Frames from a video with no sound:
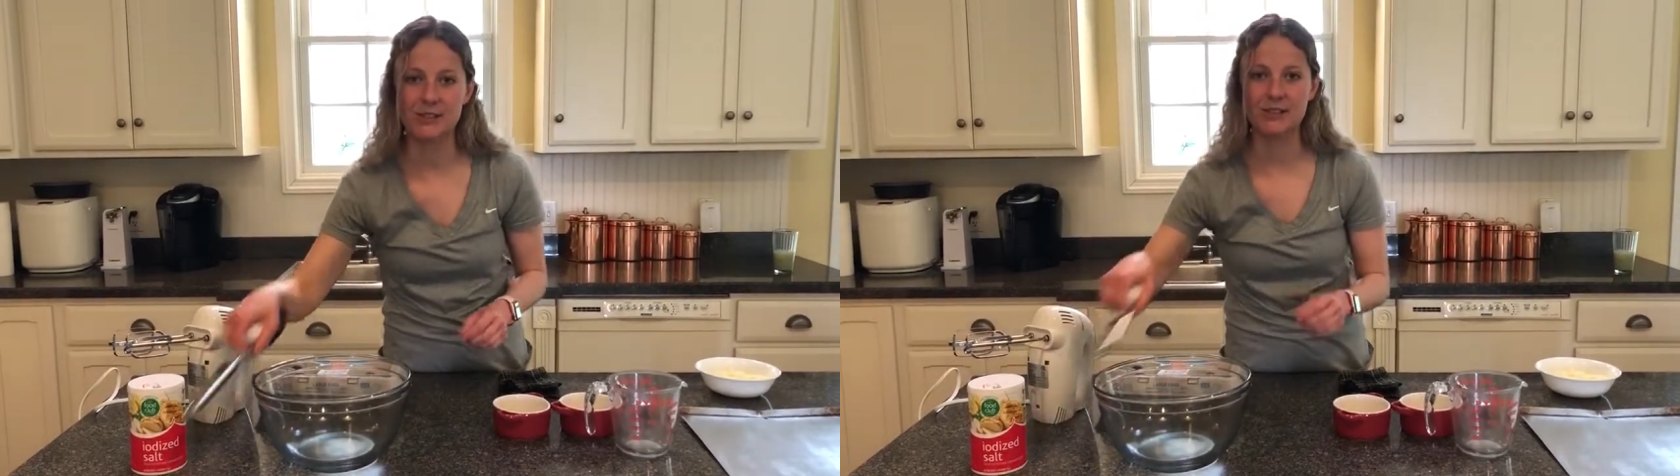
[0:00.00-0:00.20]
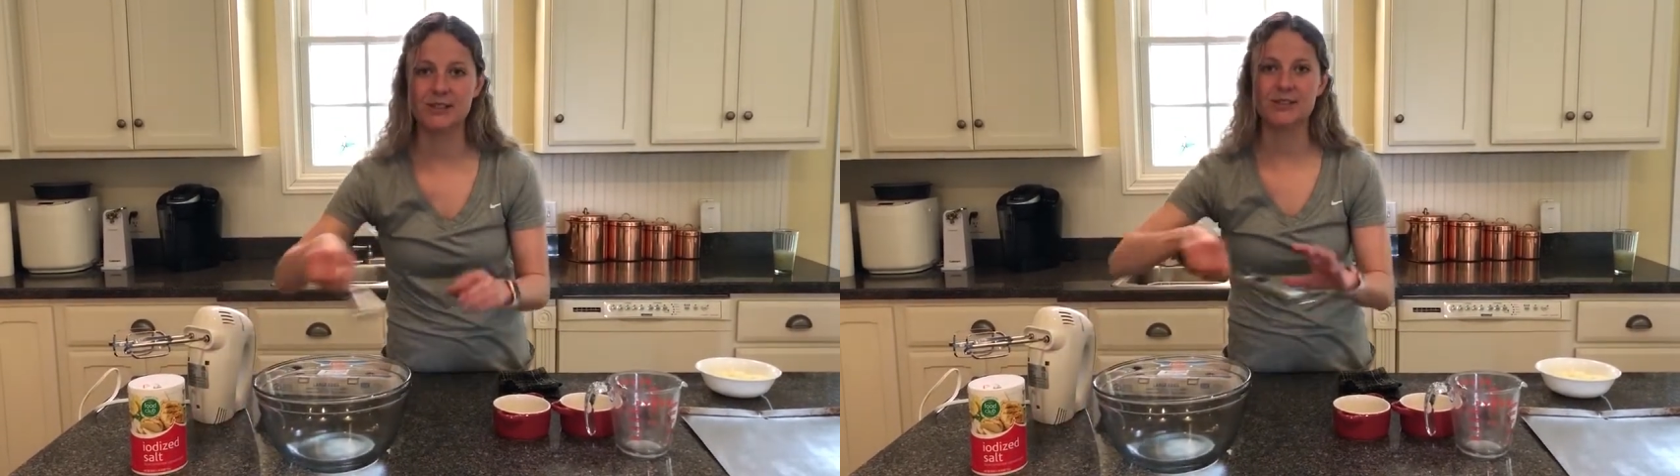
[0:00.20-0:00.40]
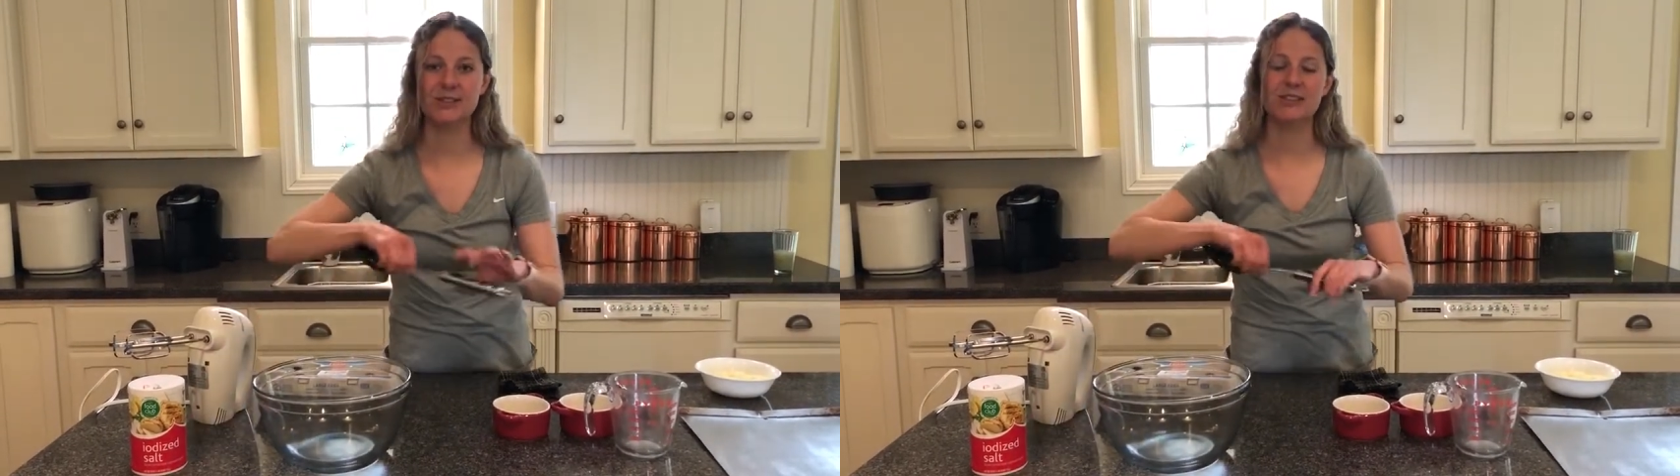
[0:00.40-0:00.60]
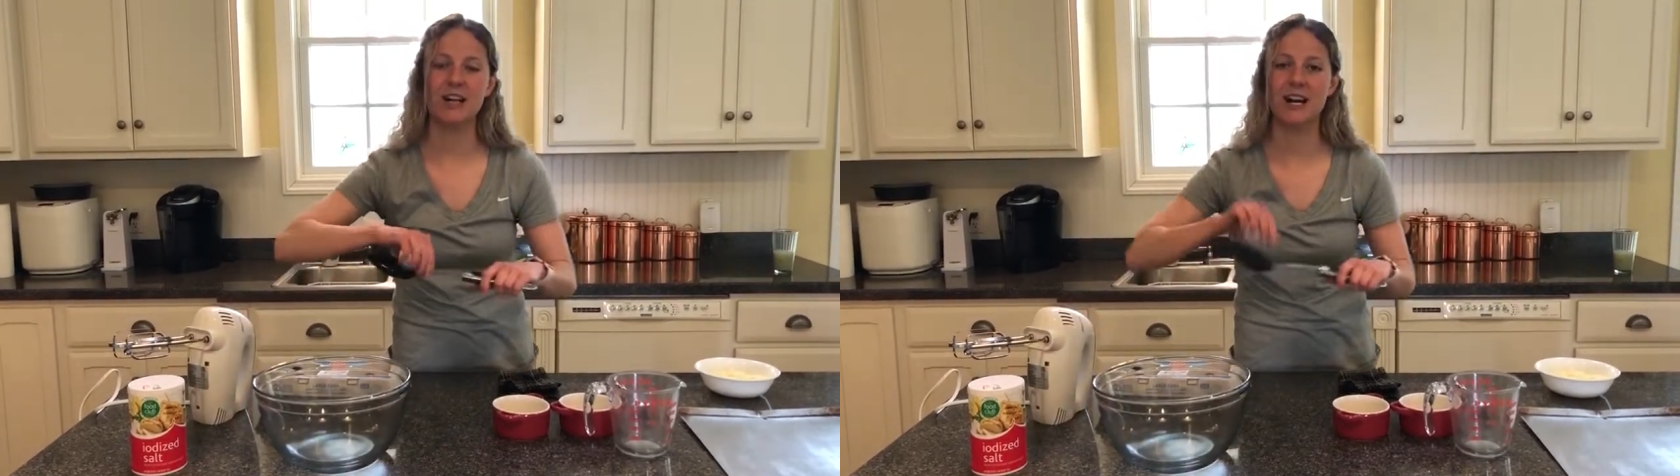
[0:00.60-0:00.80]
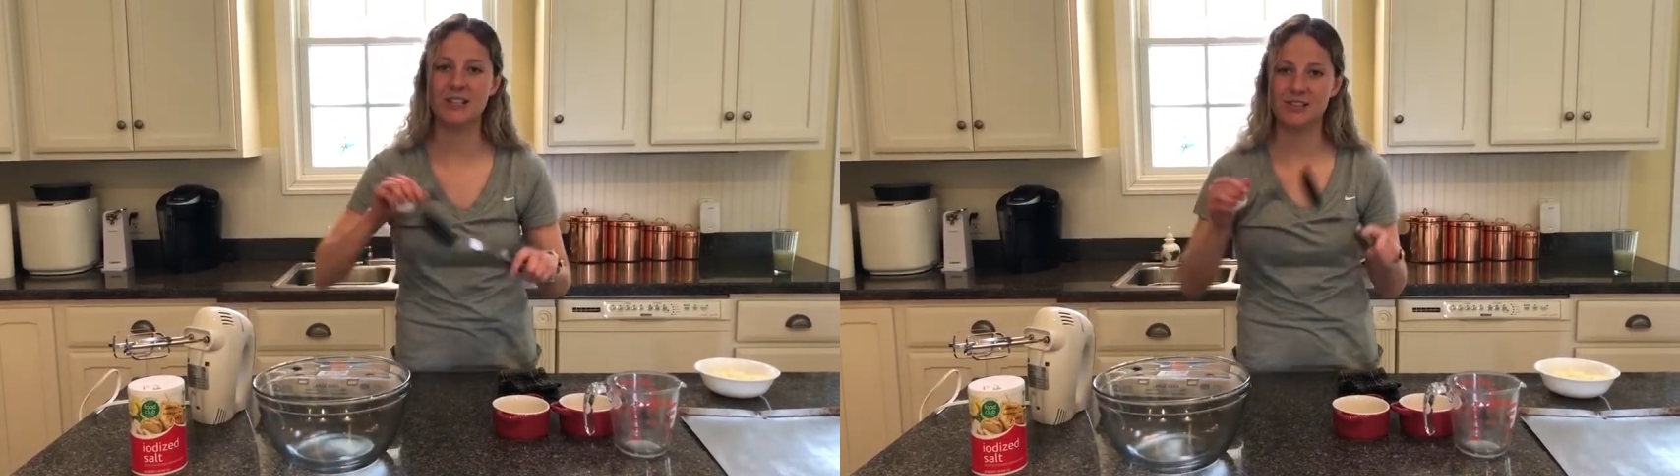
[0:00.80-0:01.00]
is use a
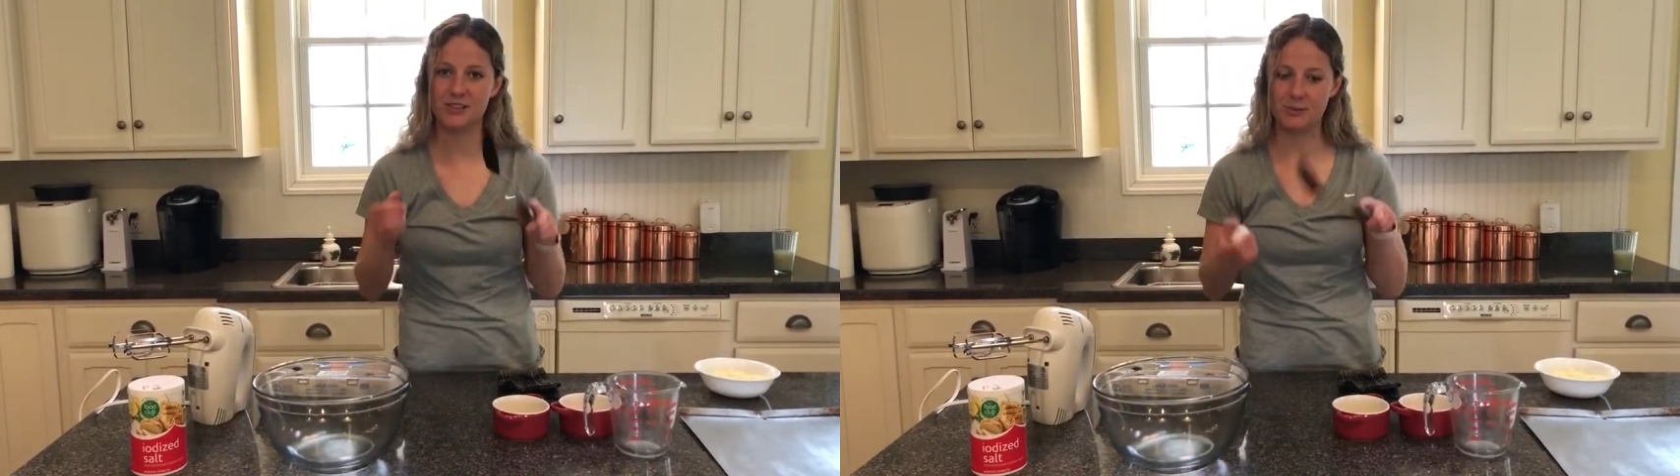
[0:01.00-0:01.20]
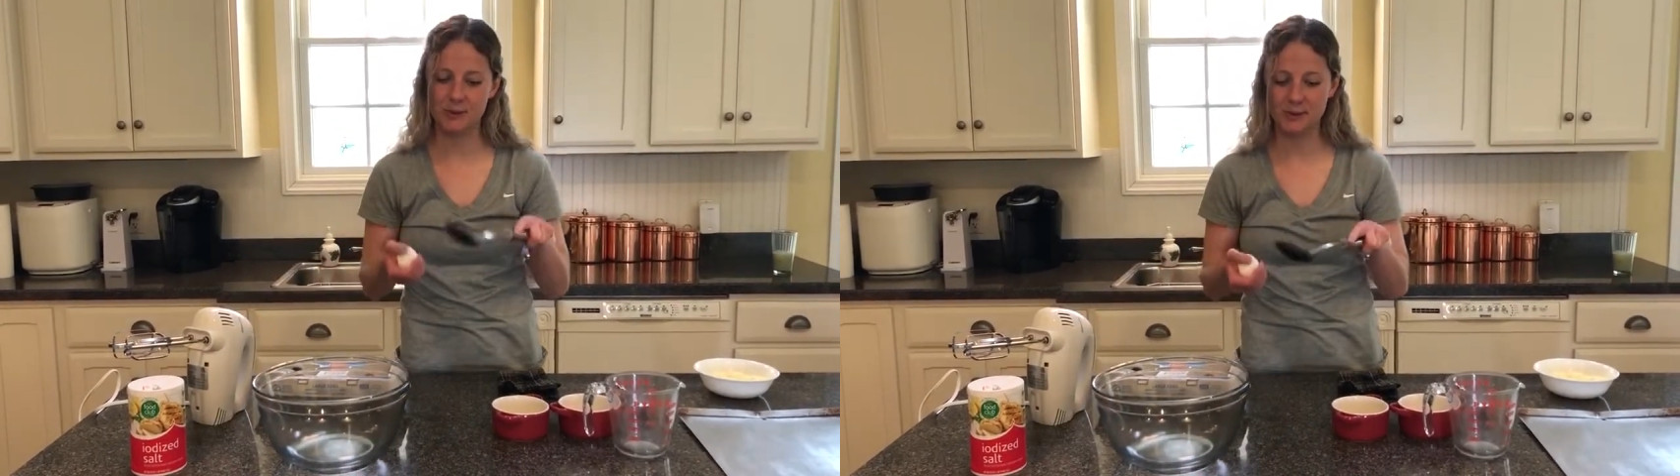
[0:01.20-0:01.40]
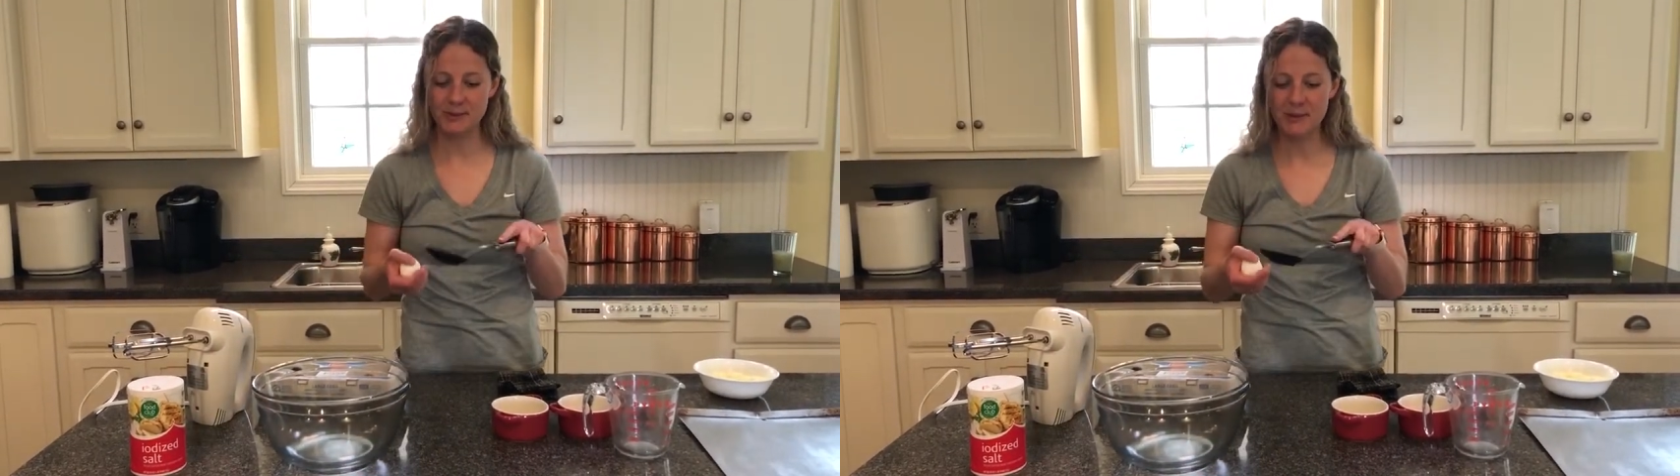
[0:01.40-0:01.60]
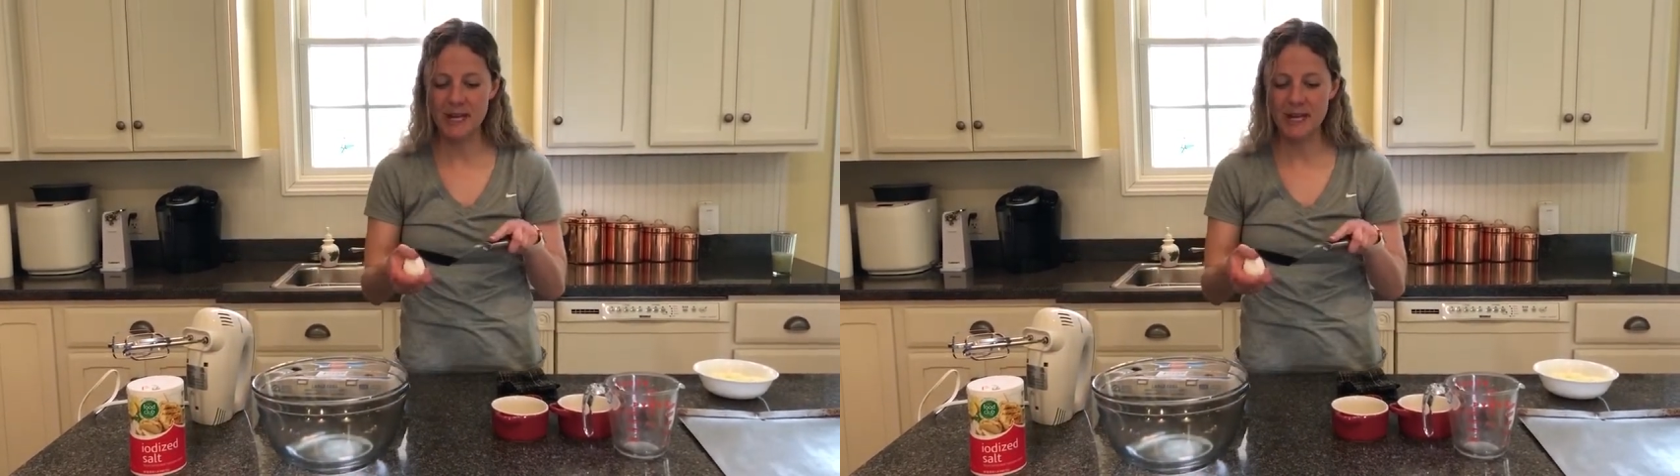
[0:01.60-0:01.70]
slotted spoon,